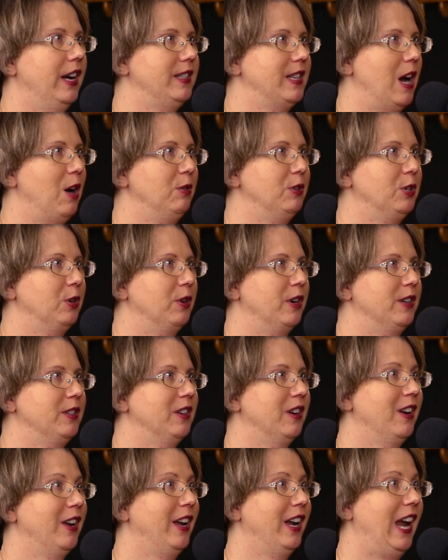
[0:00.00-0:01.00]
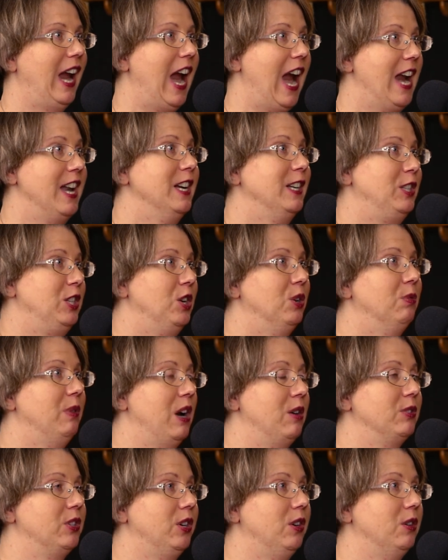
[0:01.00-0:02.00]
It's outdoors and it's year
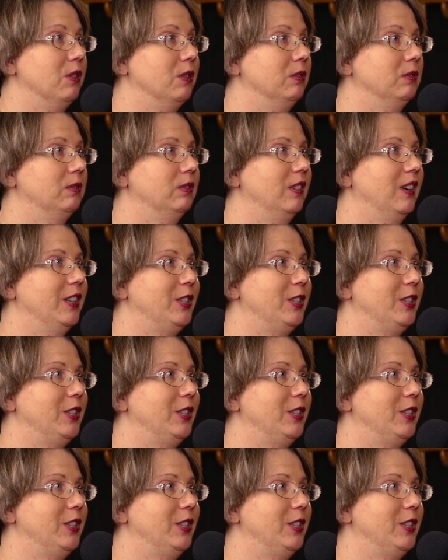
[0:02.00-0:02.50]
round too.